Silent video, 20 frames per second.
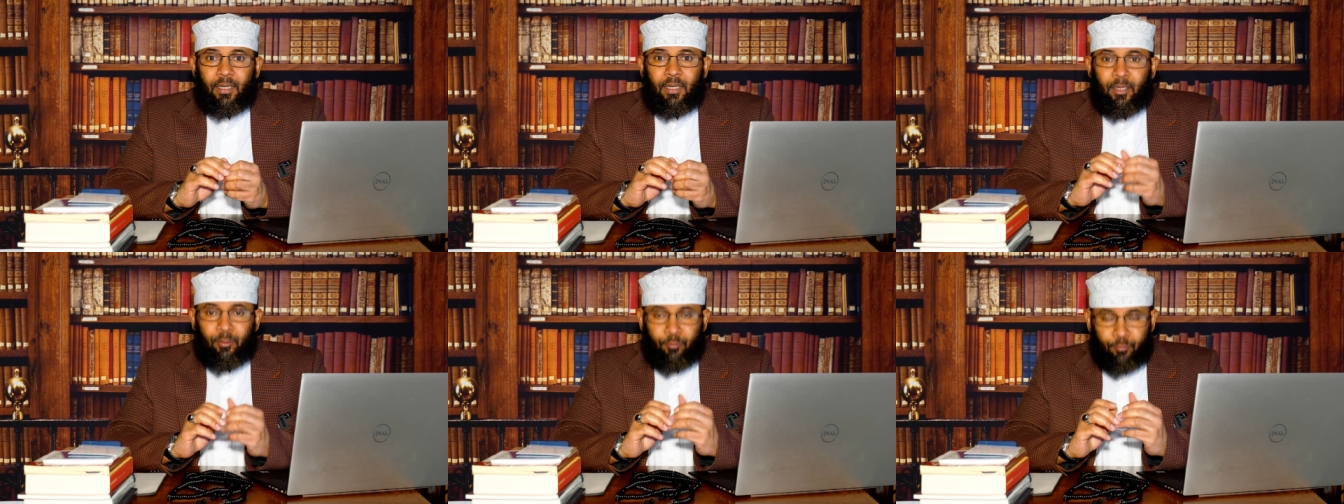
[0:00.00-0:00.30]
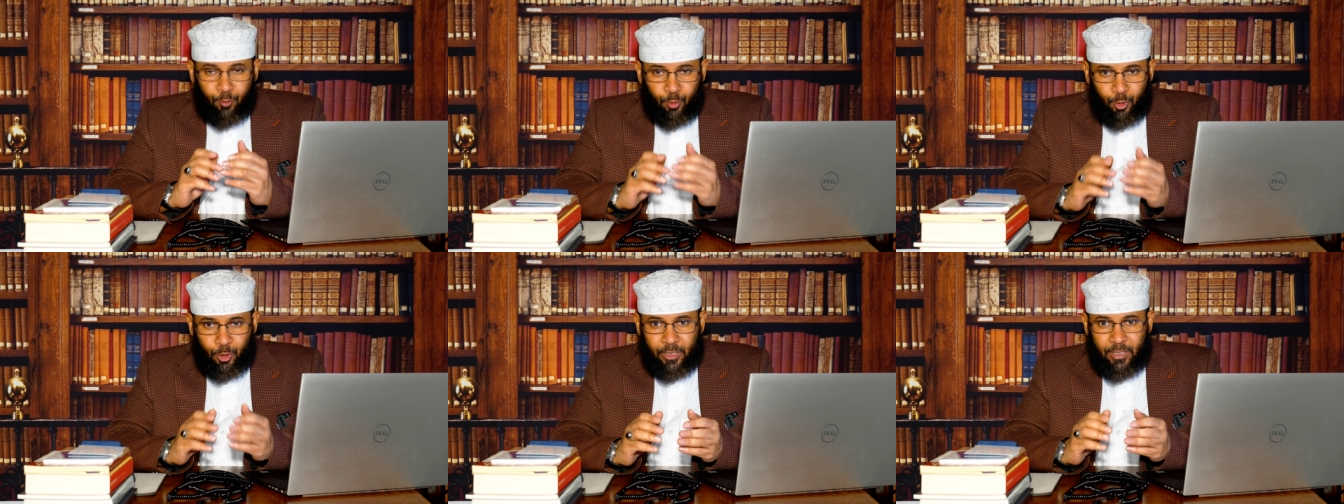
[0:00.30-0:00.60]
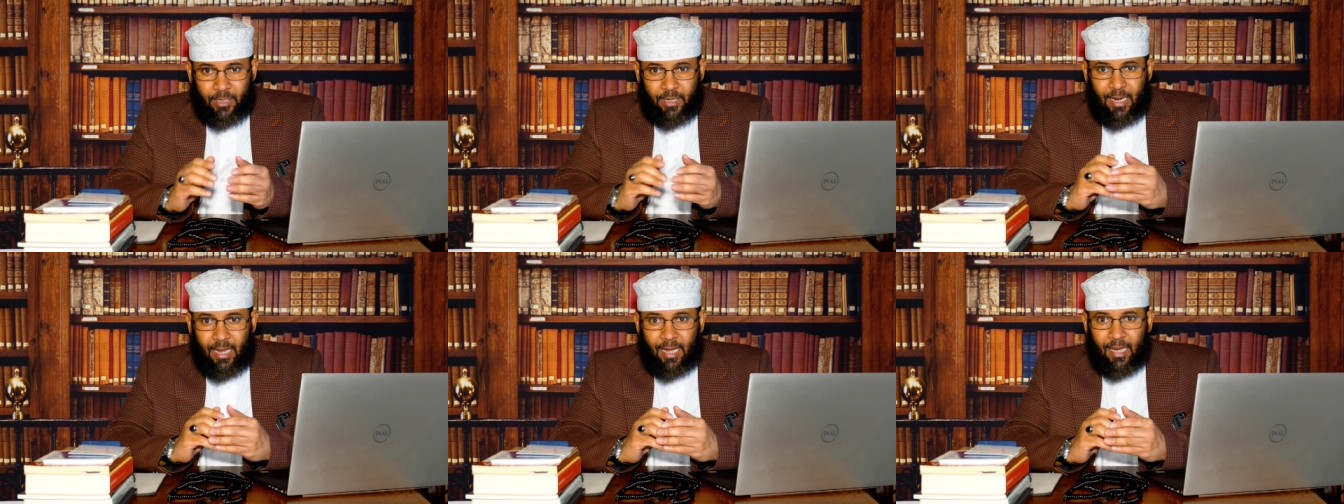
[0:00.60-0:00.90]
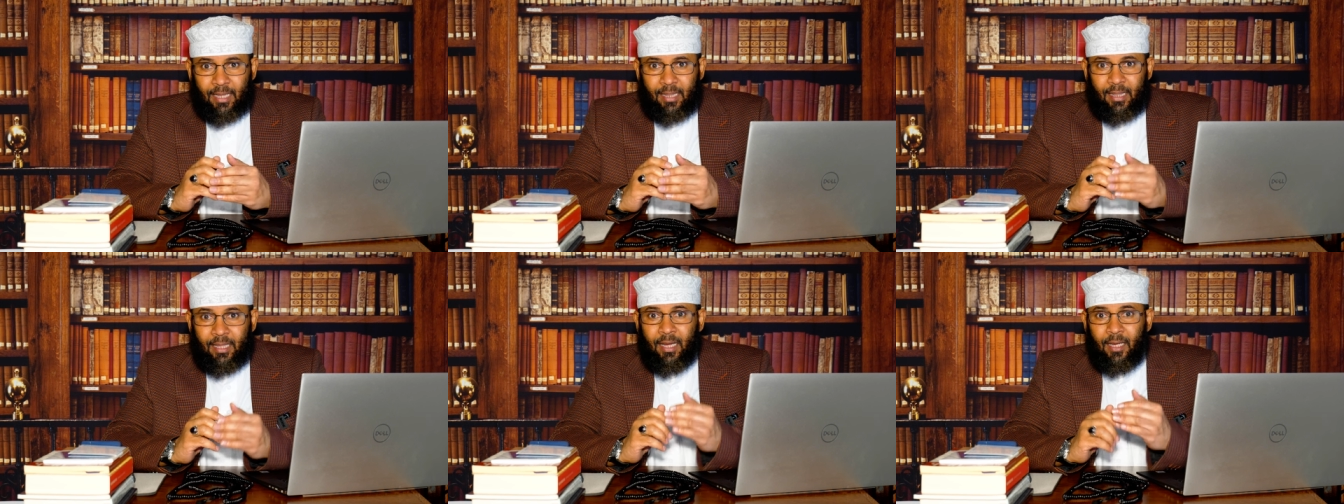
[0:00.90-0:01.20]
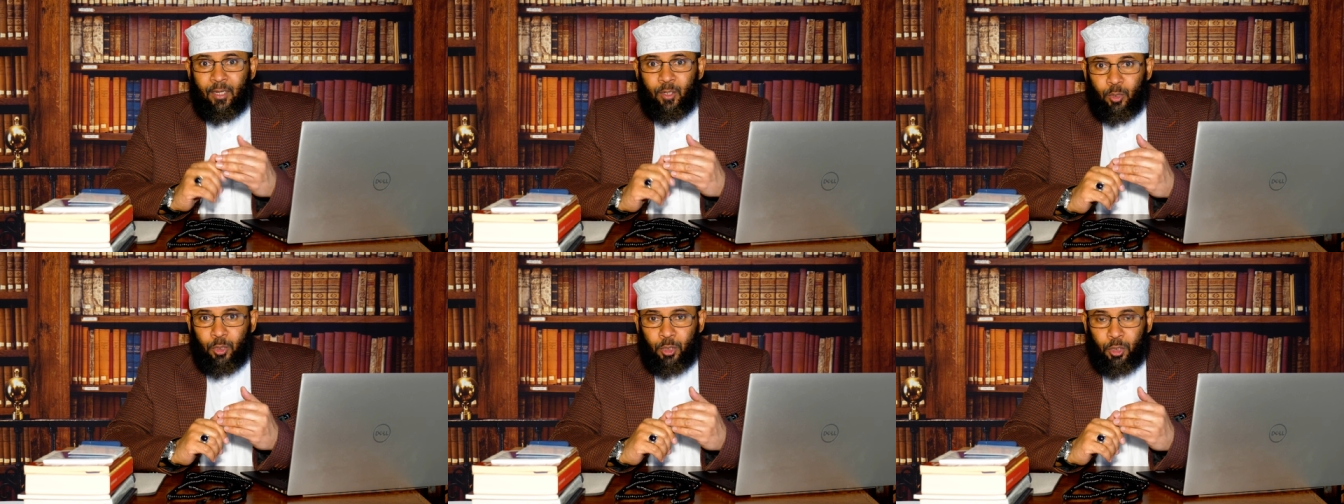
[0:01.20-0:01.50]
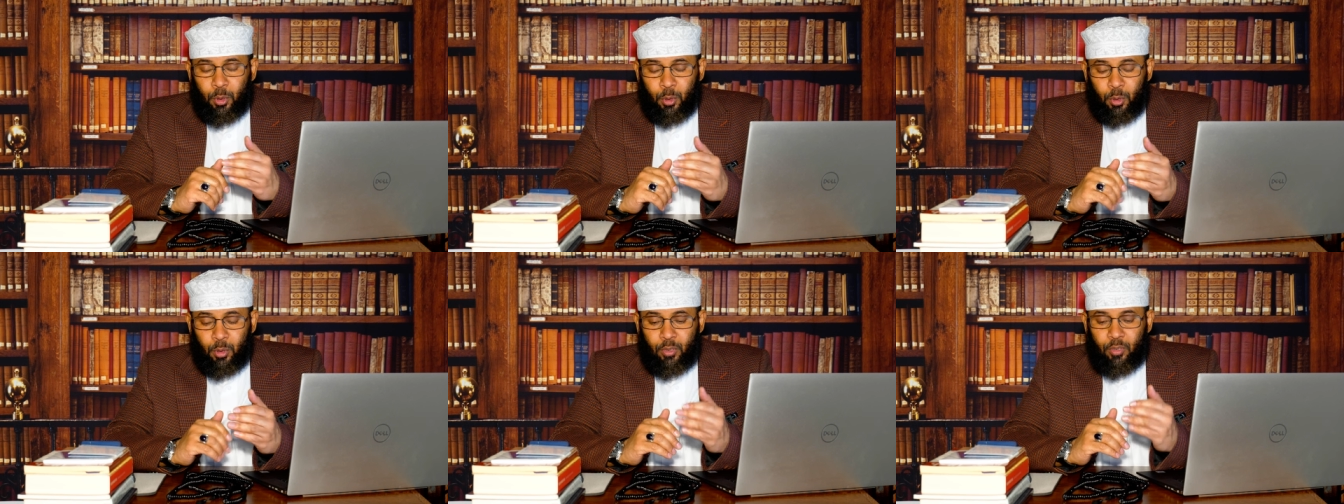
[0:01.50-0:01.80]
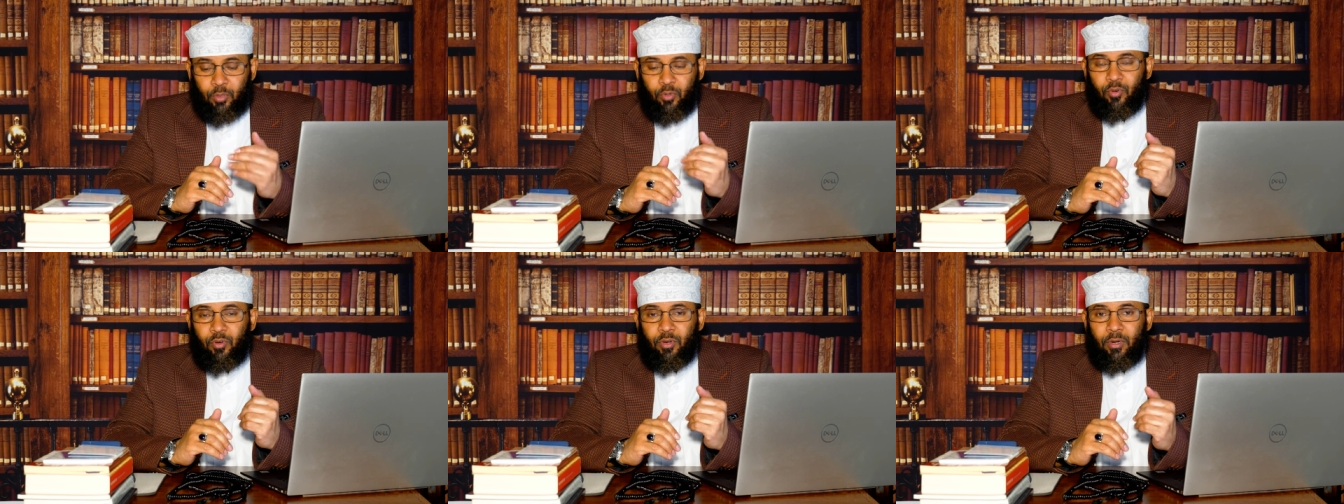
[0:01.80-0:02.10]
if you see like that you should
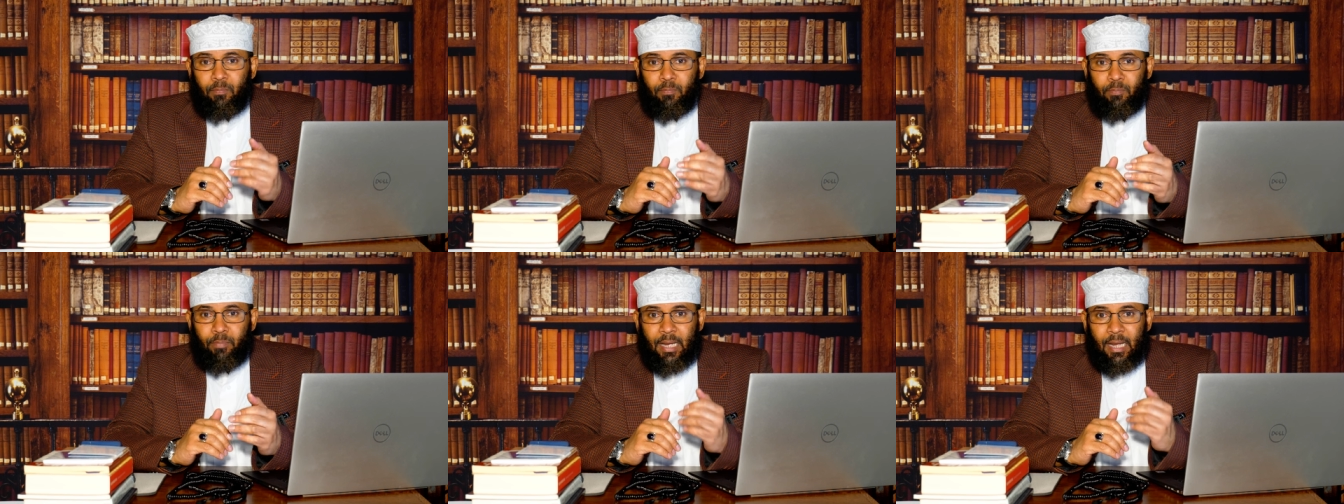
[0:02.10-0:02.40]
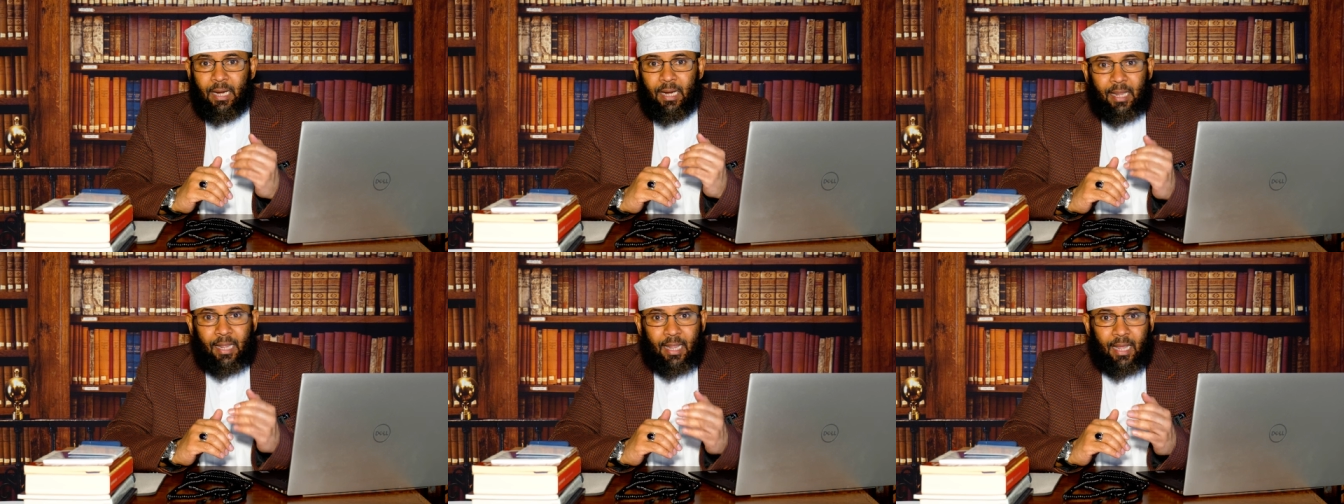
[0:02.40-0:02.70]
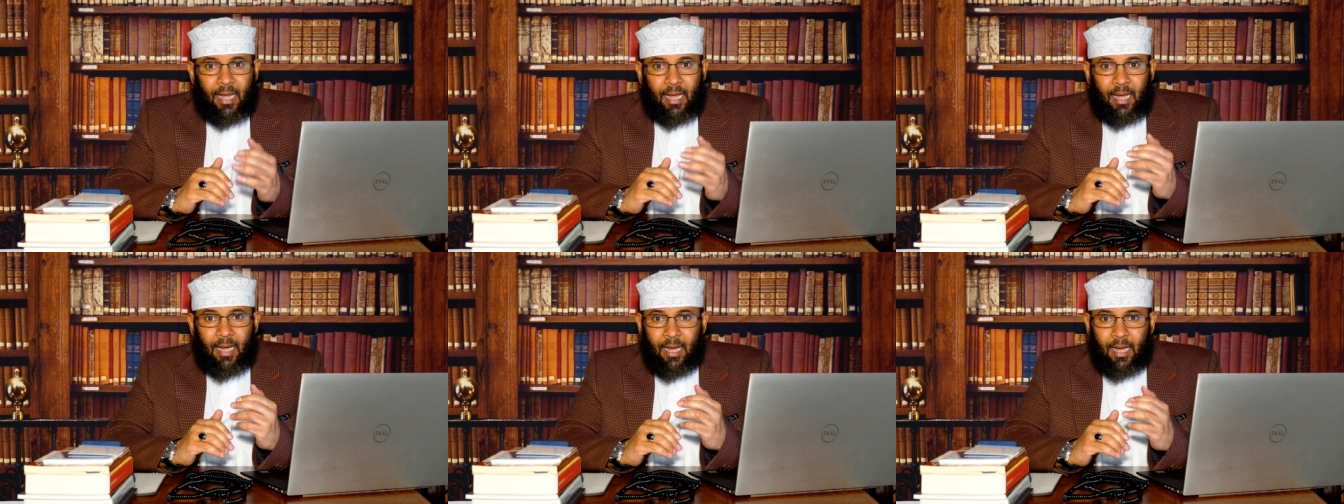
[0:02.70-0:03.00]
rebel that